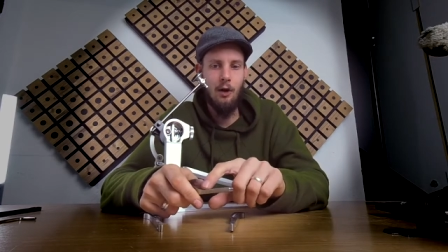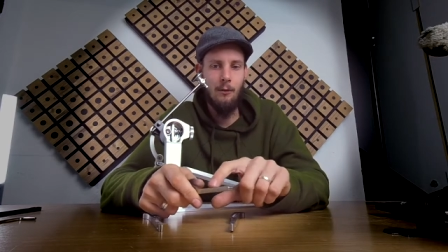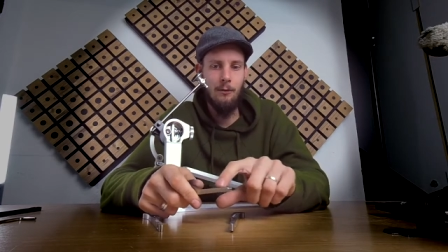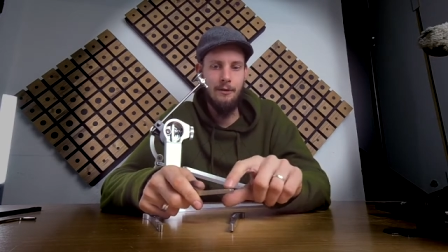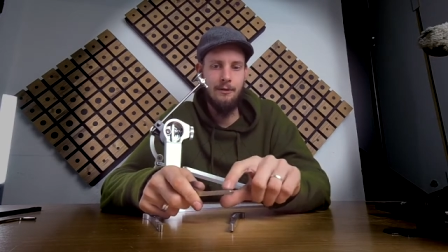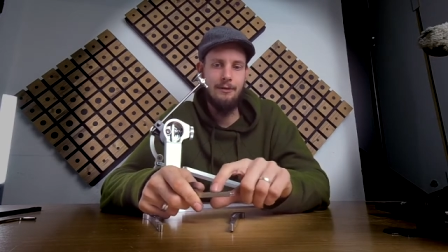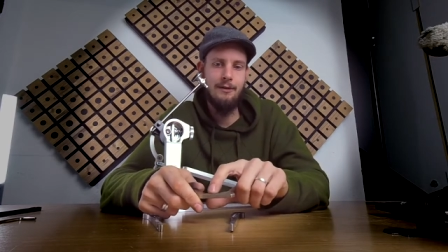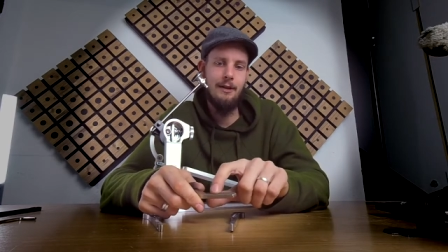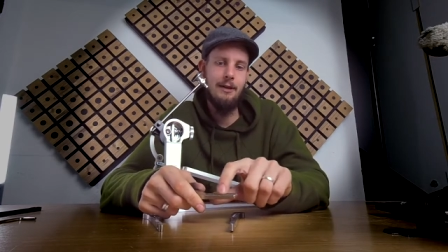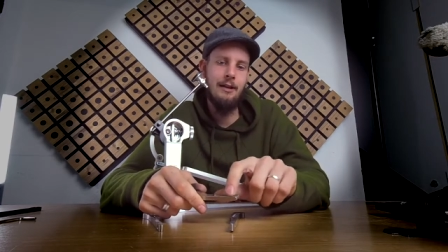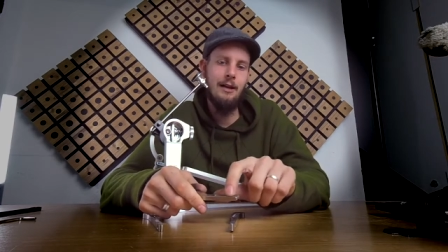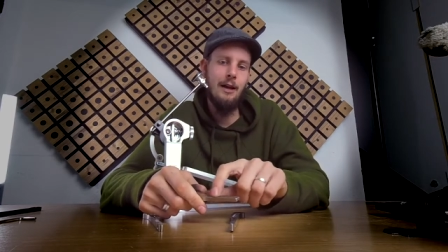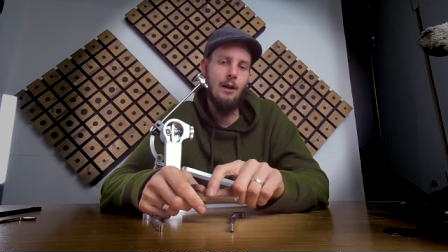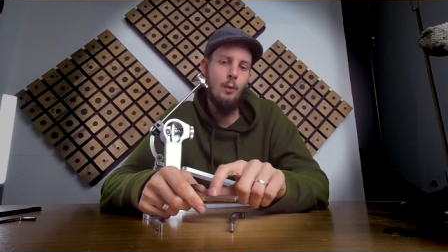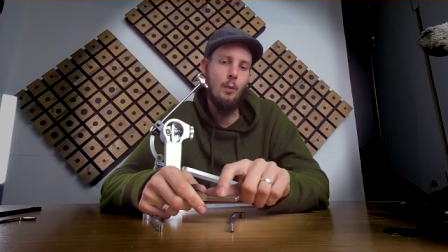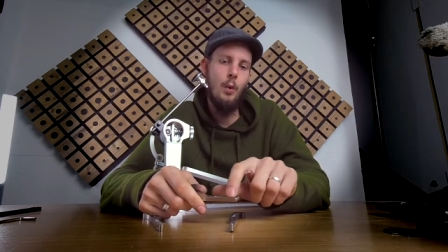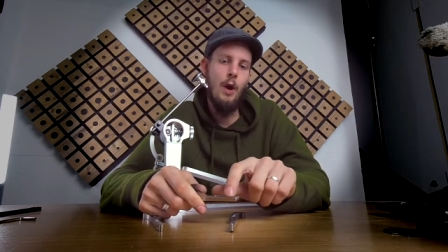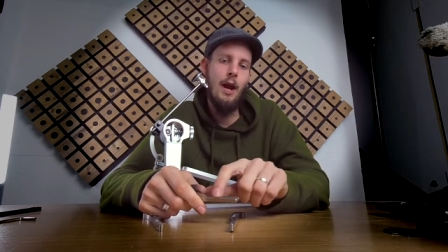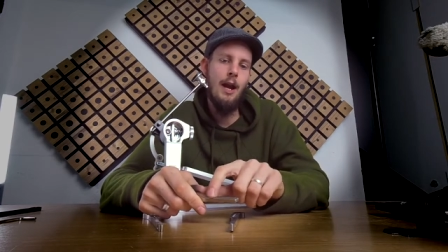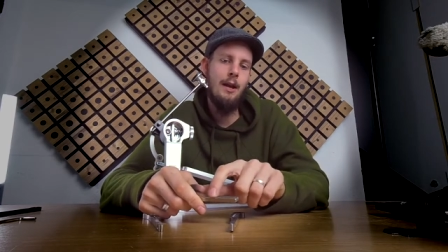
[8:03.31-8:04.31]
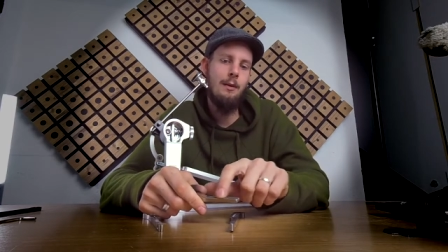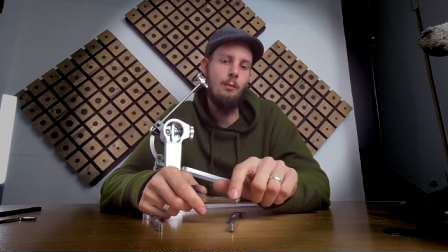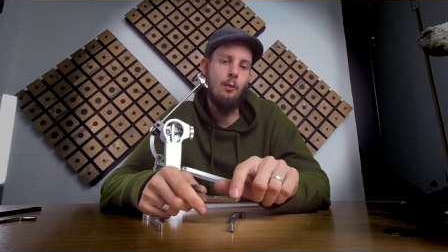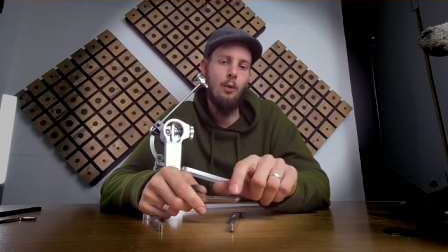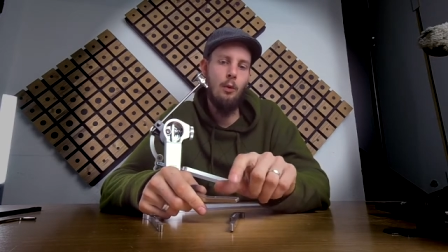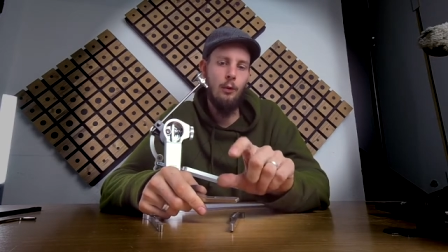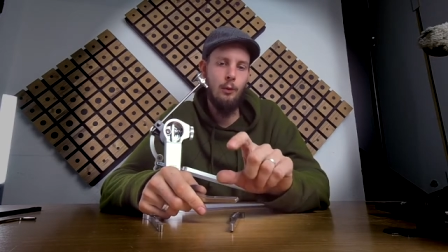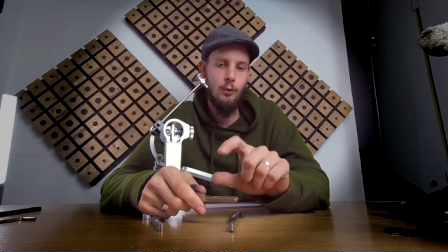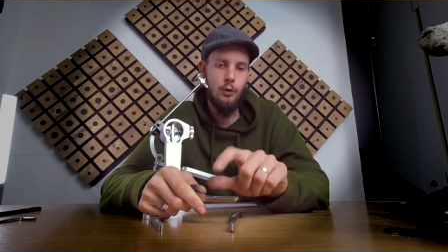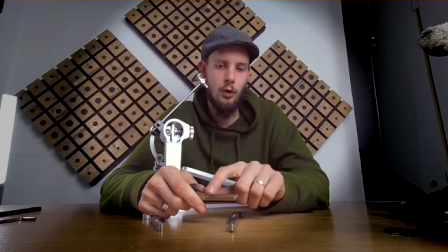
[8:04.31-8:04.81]
obviously a way
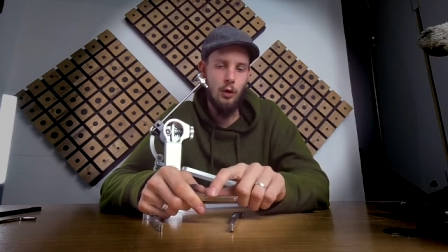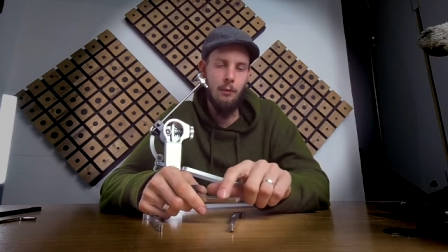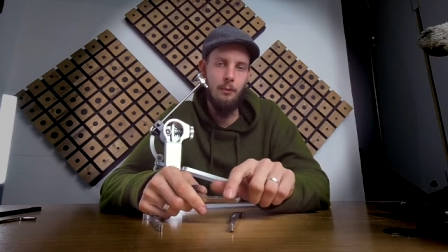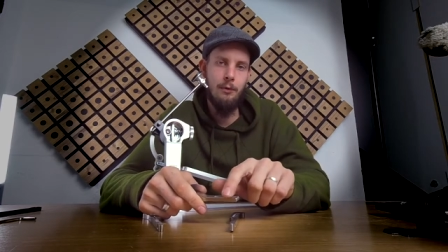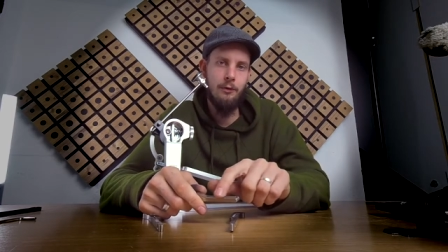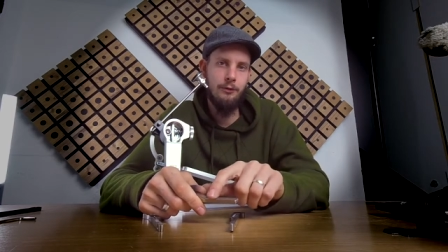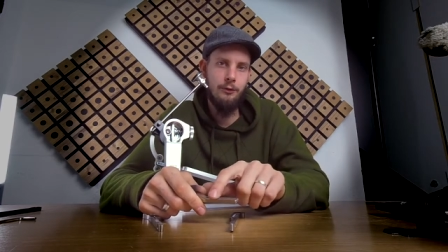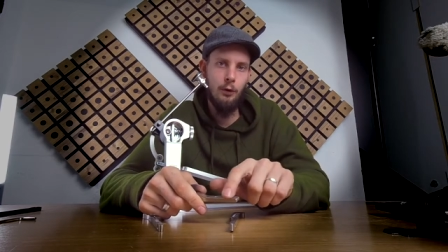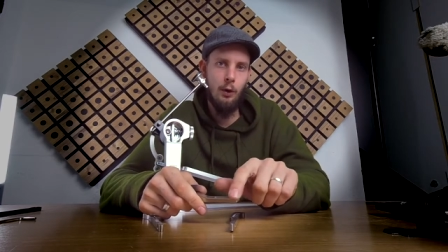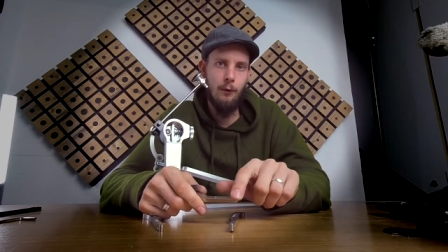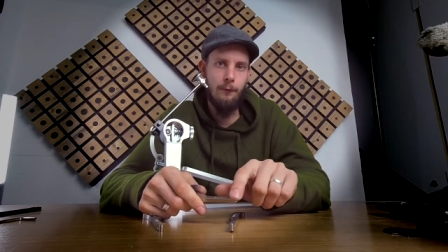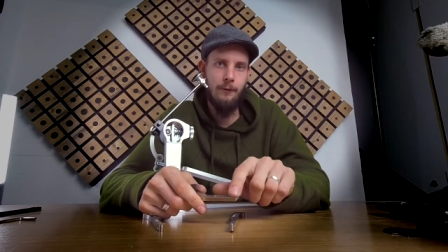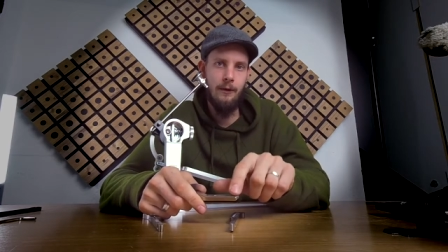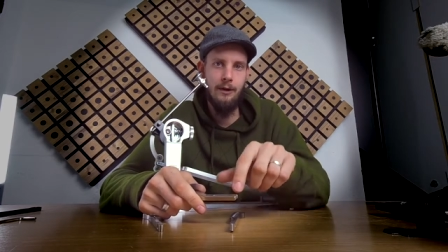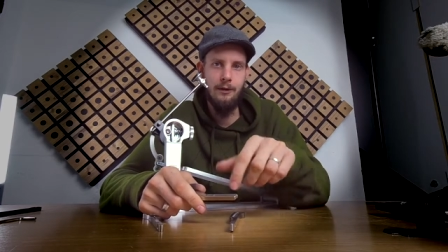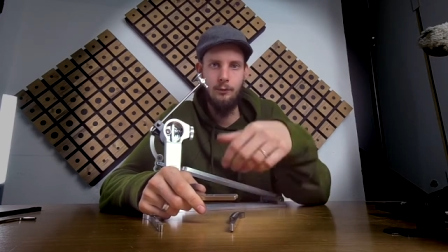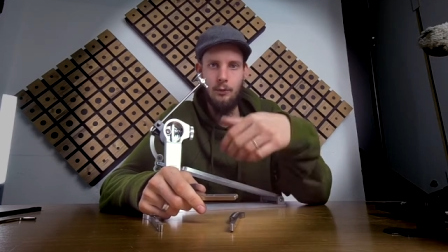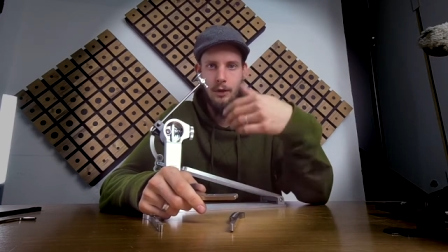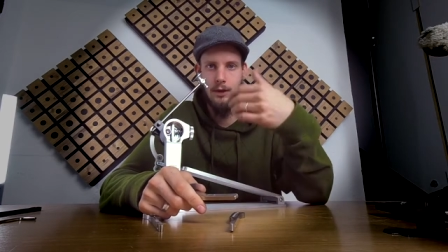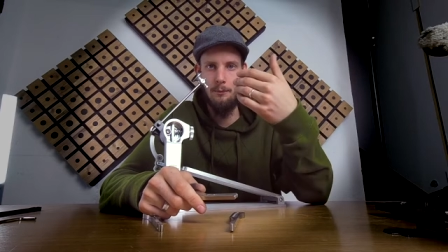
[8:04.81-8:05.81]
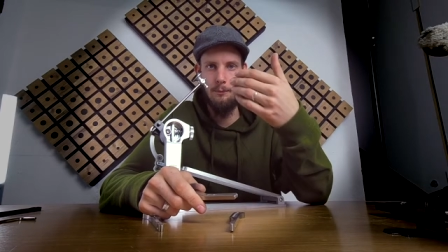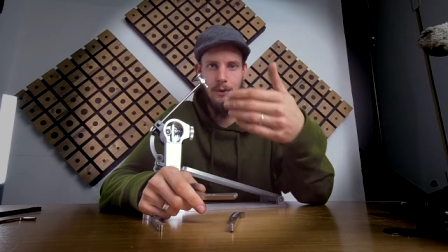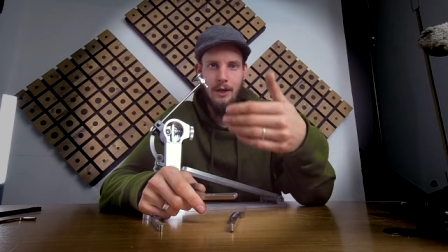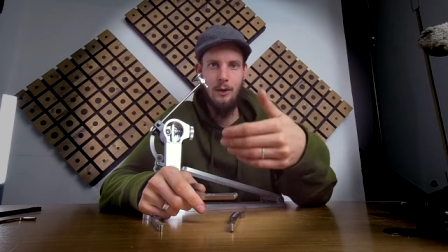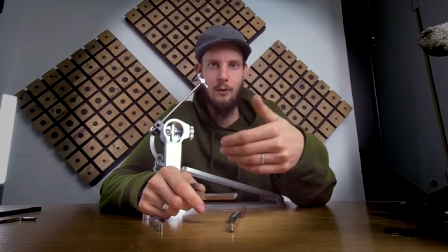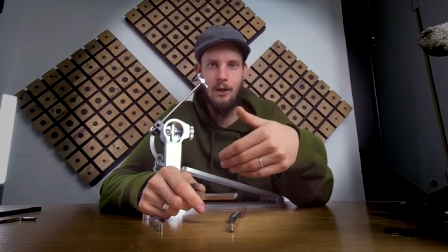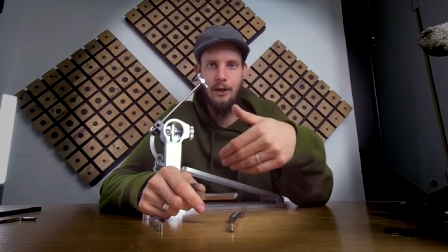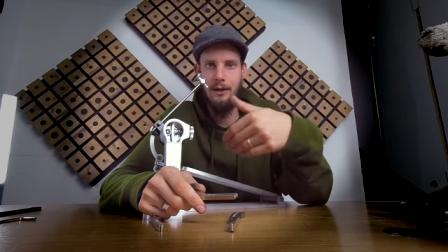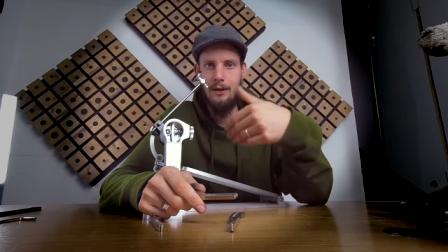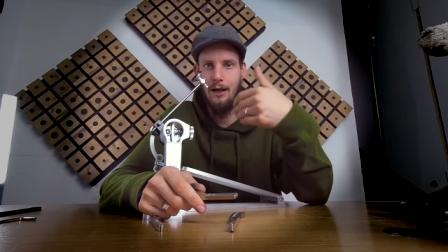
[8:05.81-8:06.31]
more durable surface where the
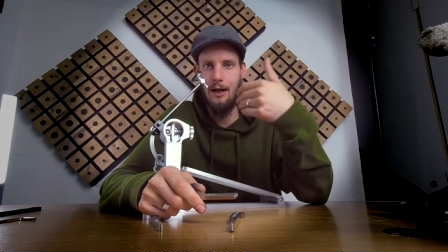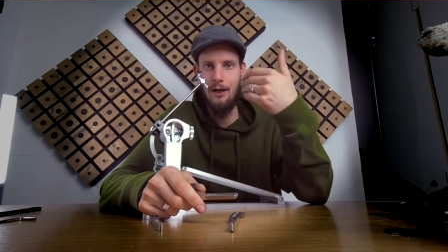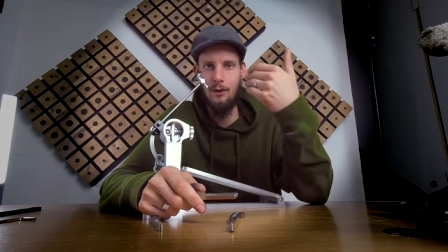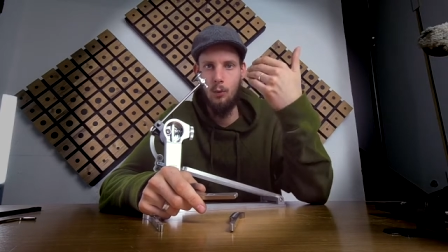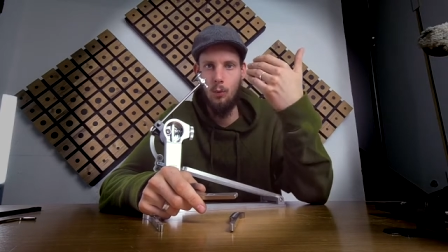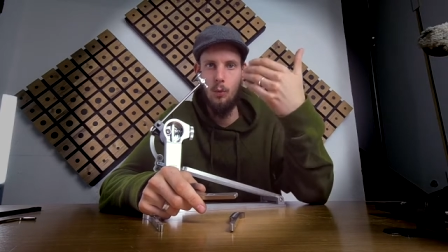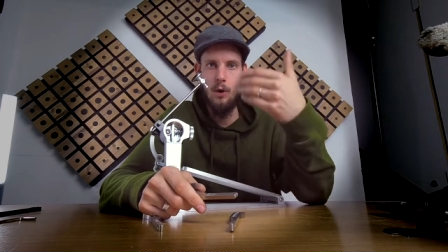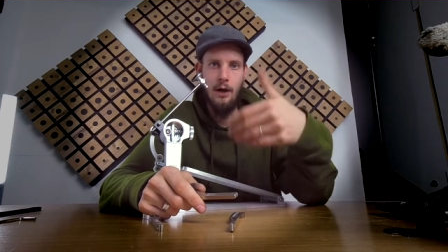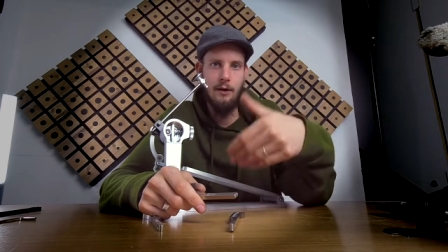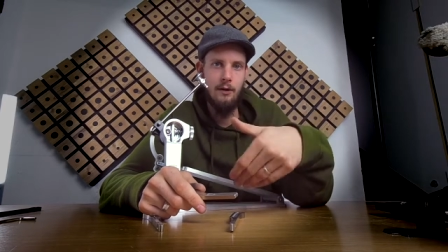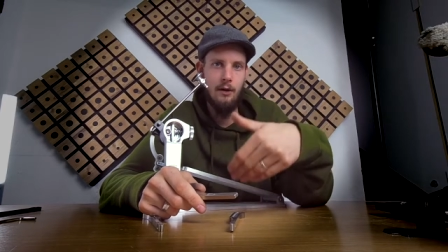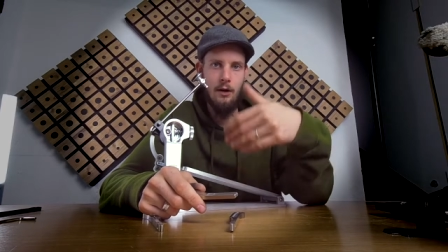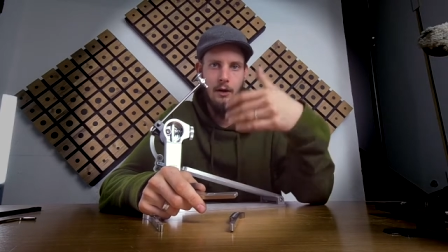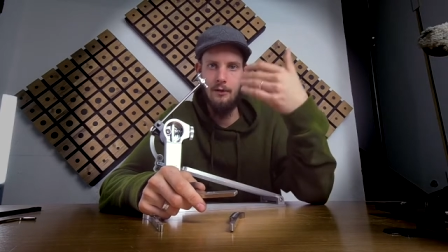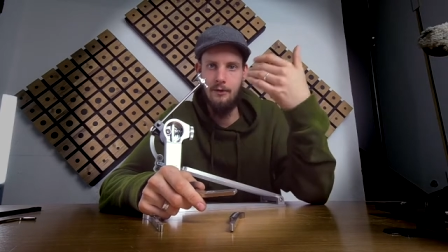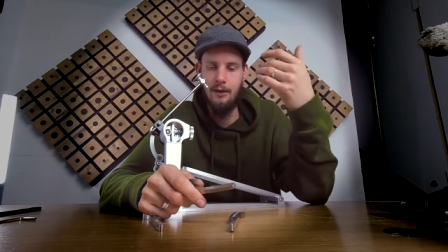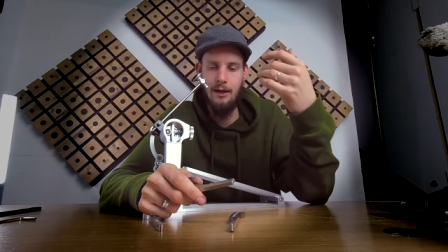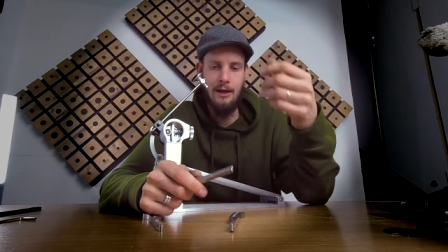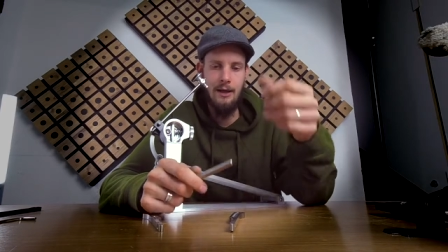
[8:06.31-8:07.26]
bearing can run on.